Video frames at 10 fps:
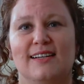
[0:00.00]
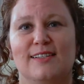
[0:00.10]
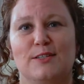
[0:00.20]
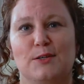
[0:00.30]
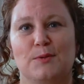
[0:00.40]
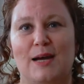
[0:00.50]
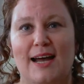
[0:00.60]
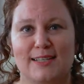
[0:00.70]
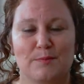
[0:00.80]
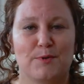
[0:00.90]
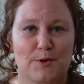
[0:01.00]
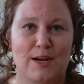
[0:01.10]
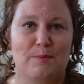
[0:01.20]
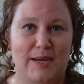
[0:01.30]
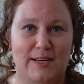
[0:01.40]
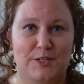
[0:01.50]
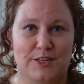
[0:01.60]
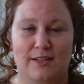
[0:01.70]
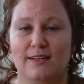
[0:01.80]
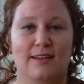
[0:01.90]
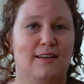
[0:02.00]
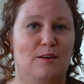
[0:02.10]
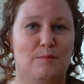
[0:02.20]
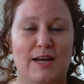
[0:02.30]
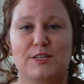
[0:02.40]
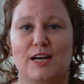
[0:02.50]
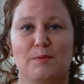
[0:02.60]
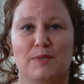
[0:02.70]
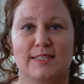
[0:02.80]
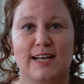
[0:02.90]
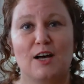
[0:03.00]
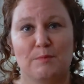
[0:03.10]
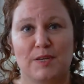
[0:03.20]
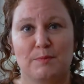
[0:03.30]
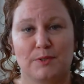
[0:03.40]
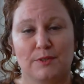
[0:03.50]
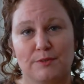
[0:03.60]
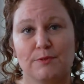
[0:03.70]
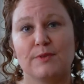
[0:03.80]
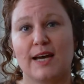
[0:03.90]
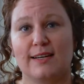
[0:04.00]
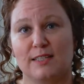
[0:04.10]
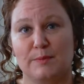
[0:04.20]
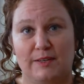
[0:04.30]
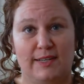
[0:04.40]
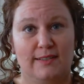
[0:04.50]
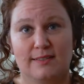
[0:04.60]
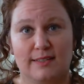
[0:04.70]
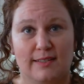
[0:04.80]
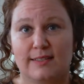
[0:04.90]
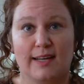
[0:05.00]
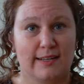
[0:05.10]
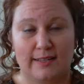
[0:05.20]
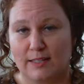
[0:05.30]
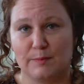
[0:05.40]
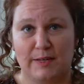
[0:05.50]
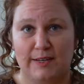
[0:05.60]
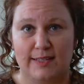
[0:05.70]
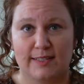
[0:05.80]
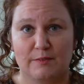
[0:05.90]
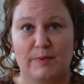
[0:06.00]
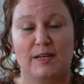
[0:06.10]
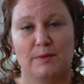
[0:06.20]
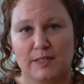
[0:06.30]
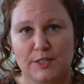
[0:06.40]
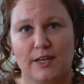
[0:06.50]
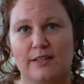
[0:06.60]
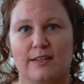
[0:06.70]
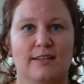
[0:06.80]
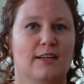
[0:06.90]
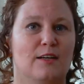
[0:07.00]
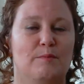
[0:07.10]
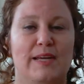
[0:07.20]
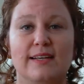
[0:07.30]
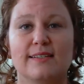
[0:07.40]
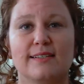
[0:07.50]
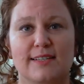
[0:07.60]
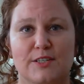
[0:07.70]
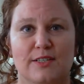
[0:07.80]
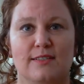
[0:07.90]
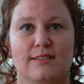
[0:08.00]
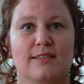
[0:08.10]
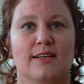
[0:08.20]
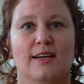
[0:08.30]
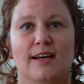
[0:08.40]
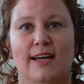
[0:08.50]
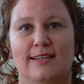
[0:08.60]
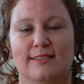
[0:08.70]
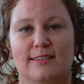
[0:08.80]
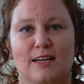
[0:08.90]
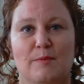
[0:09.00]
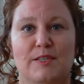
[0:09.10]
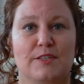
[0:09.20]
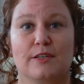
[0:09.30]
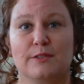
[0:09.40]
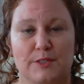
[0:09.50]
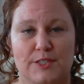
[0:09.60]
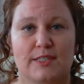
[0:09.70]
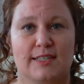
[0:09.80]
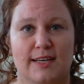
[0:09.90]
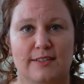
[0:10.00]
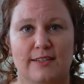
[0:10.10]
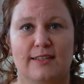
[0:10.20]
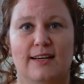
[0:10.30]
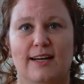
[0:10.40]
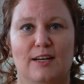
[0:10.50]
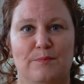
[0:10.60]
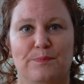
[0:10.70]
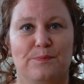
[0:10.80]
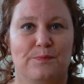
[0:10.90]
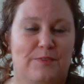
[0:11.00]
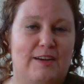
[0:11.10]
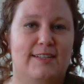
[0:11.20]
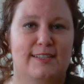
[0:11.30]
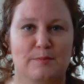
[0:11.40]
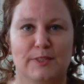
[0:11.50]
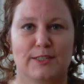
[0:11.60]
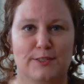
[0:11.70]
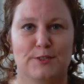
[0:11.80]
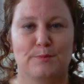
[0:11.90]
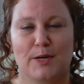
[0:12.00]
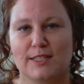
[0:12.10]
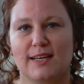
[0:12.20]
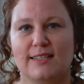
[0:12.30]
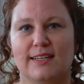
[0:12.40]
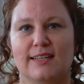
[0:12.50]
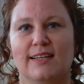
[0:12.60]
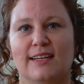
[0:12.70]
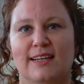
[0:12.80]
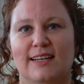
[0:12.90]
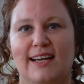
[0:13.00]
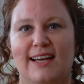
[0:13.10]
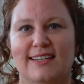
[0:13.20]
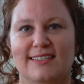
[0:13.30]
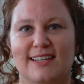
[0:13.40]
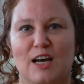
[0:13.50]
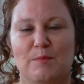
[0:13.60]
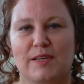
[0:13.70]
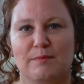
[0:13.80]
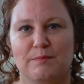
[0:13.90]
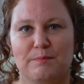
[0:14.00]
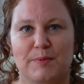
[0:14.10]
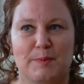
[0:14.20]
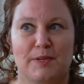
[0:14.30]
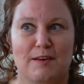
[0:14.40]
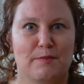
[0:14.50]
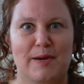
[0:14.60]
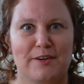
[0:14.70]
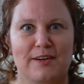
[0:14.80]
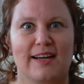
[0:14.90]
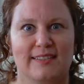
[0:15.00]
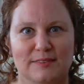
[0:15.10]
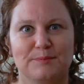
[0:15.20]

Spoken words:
So as a program manager, my job was to help people through that experience, the aesthetic experience of meeting with each other, making decisions, and coming to conclusions together. Very similar to bartending and helping people have a better night.